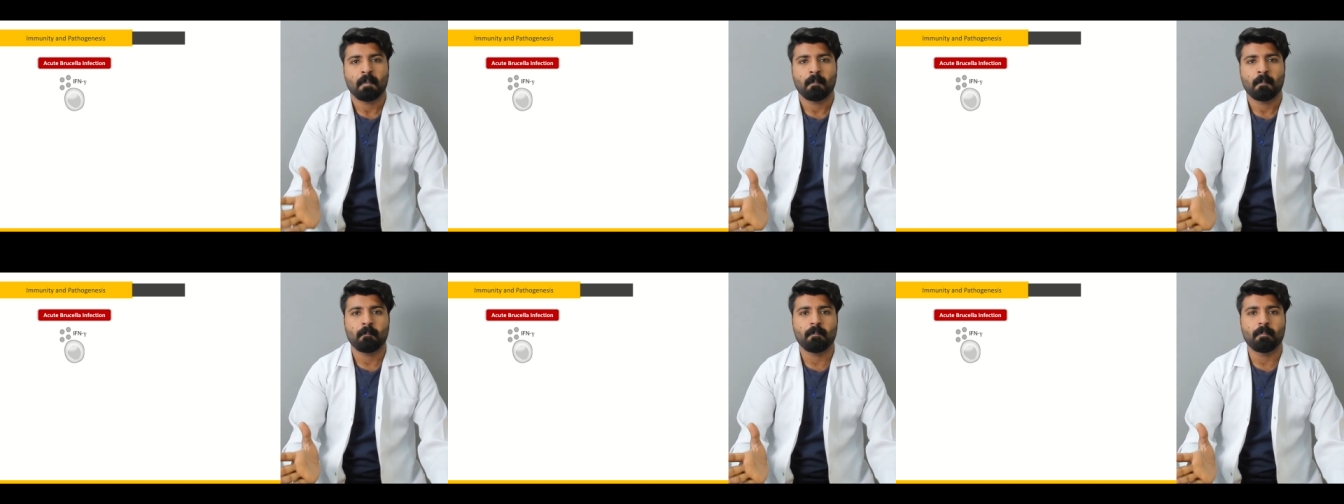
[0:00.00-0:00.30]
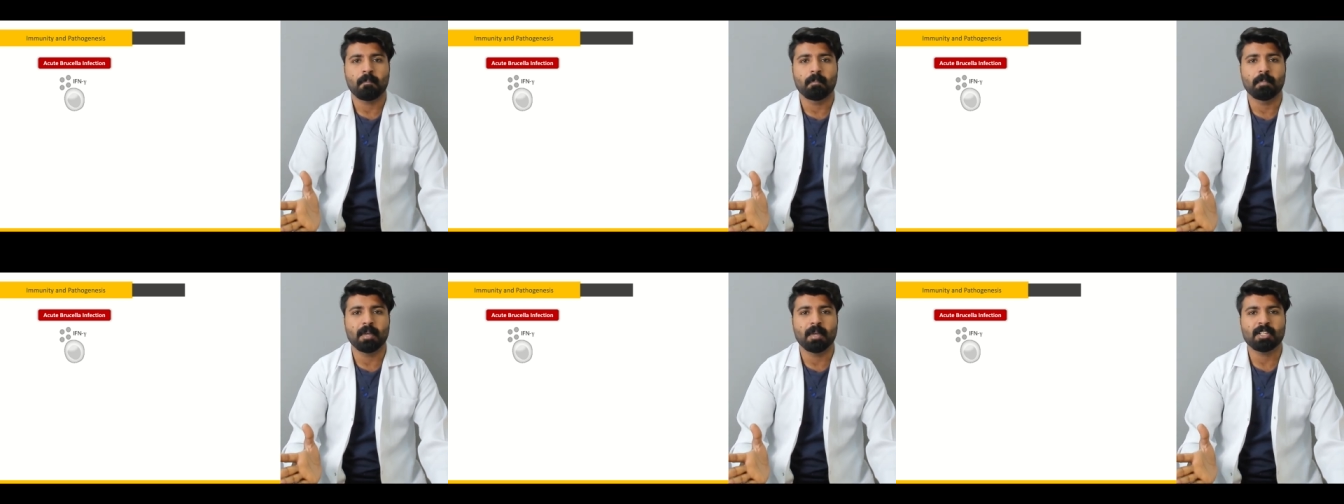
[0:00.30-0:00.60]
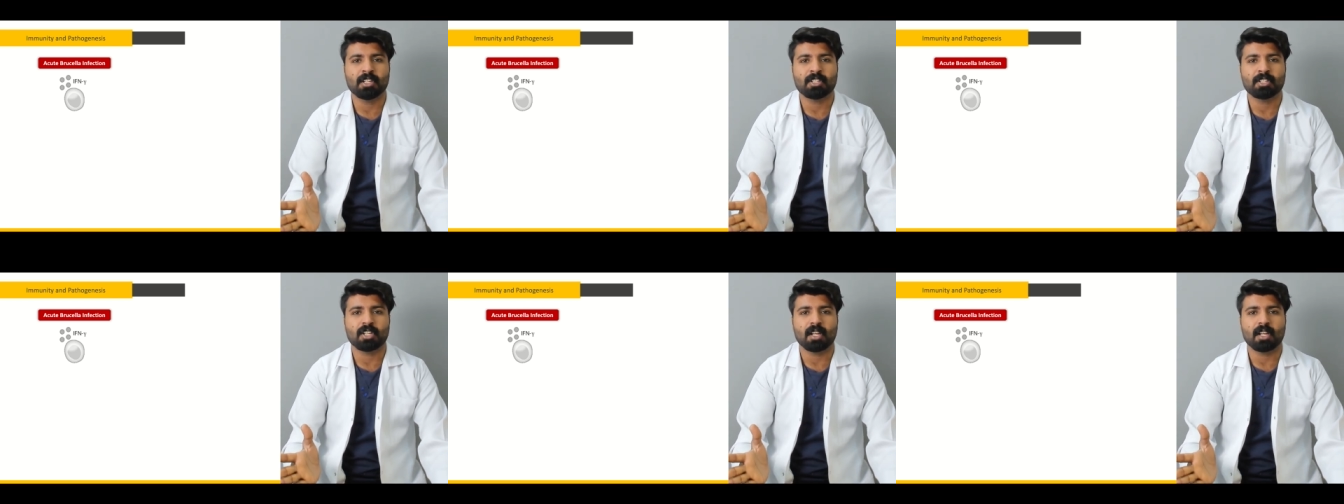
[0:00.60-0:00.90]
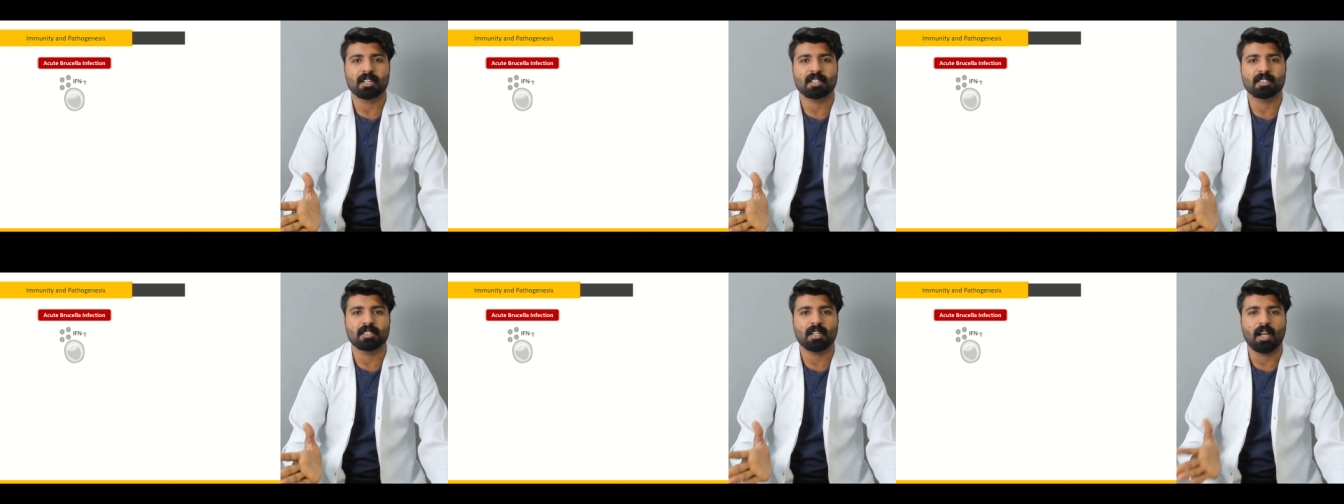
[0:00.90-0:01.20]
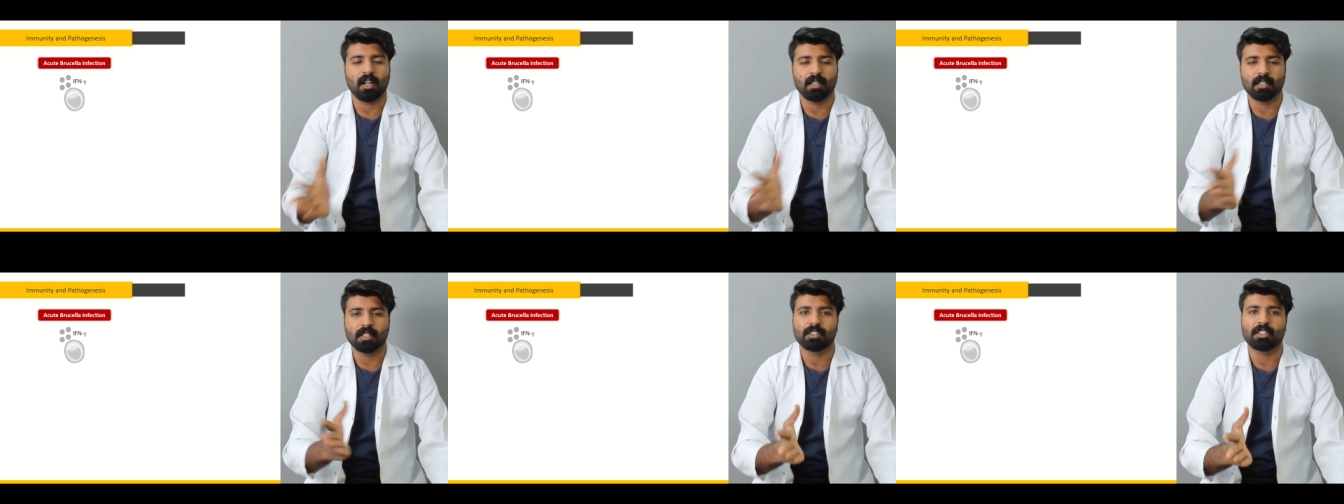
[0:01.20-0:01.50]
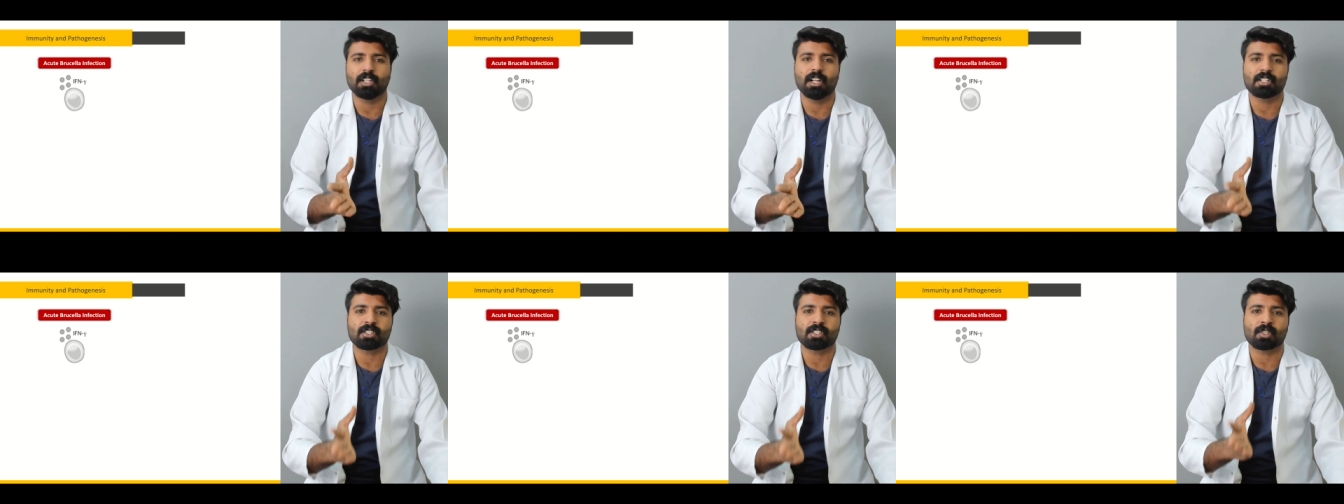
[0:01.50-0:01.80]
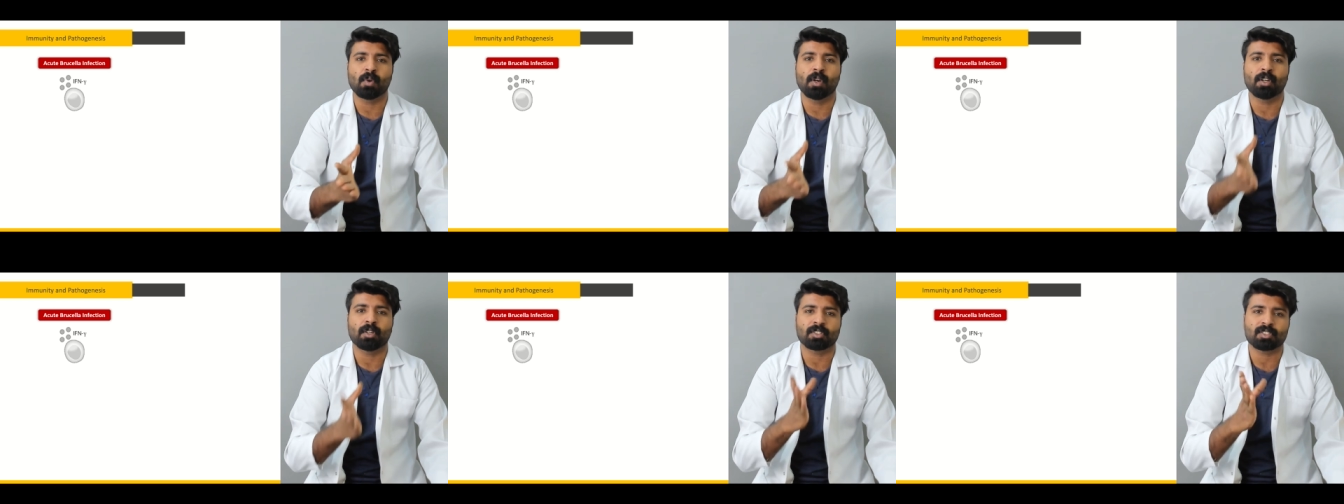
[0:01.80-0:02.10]
major chances are that it's
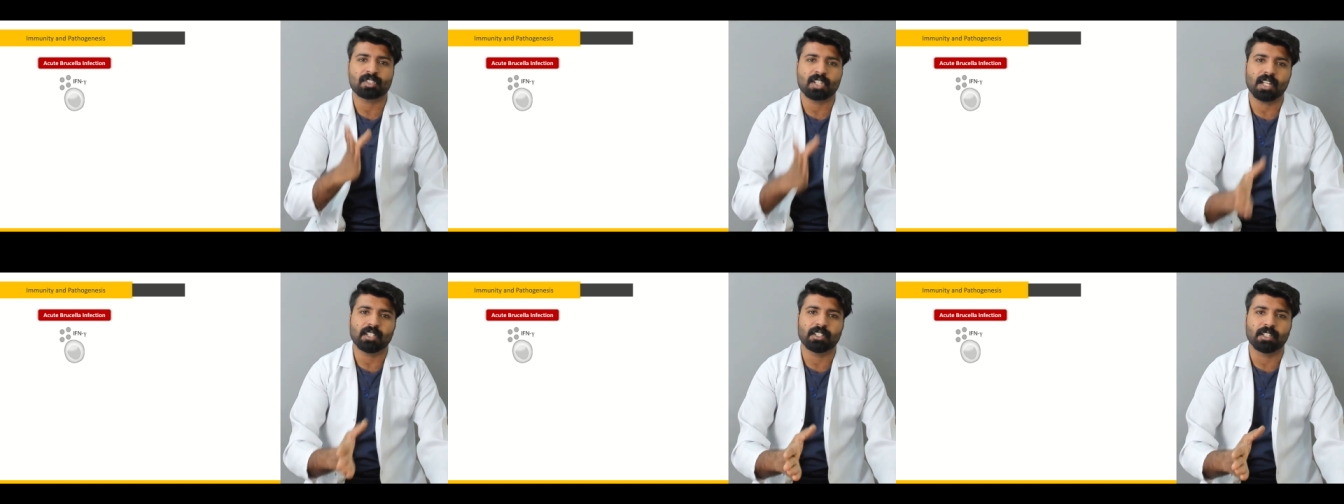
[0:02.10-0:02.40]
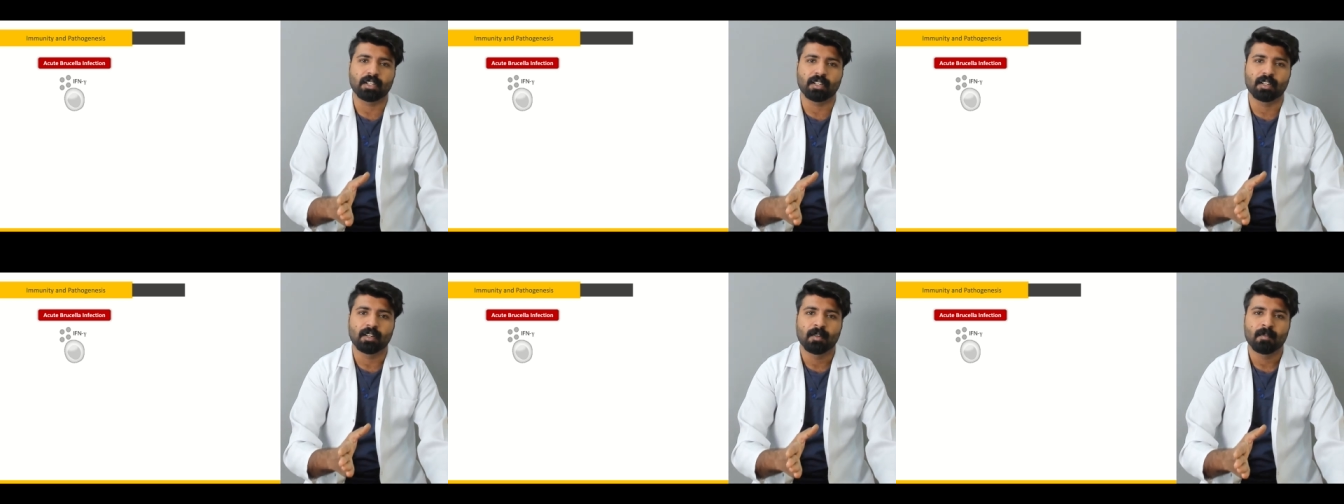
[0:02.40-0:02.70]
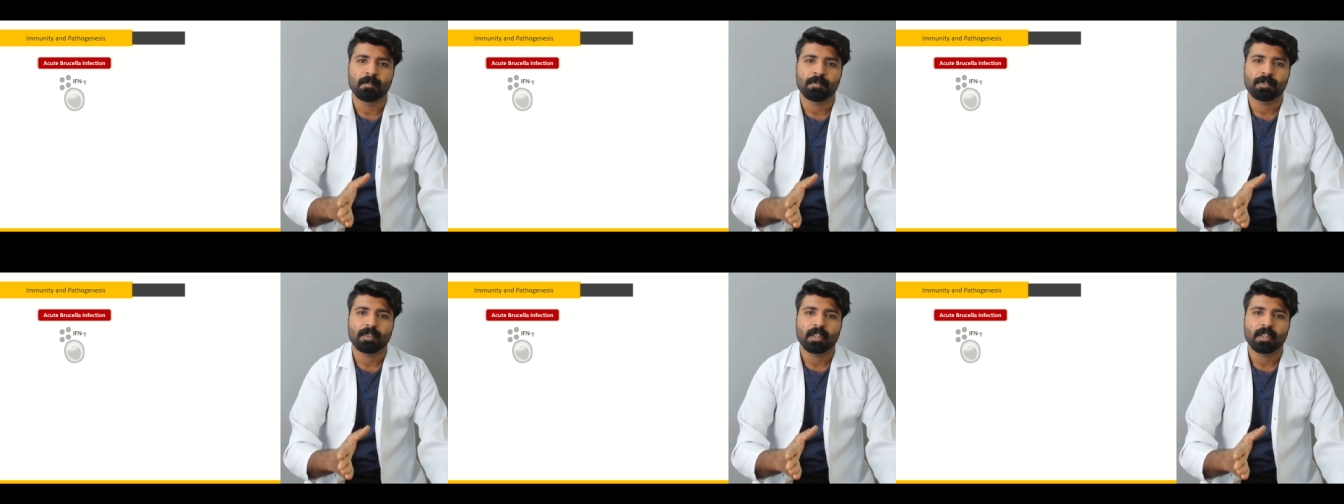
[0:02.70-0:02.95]
going to stay there